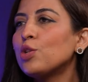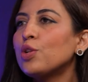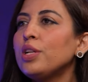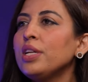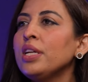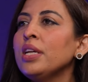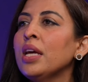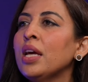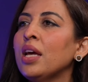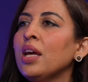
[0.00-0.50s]

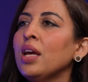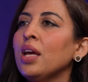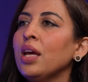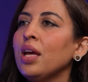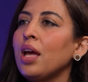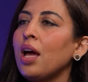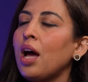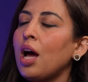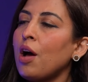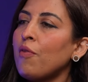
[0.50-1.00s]
Actually,
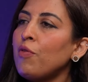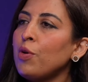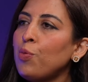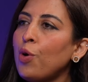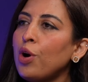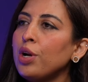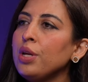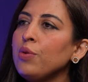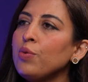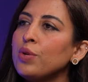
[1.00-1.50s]
our
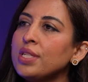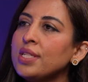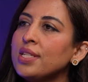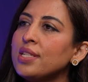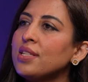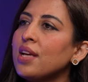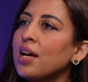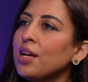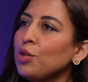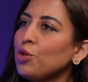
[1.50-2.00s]
body was
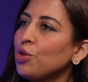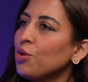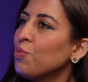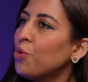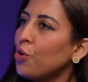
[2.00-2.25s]
designed to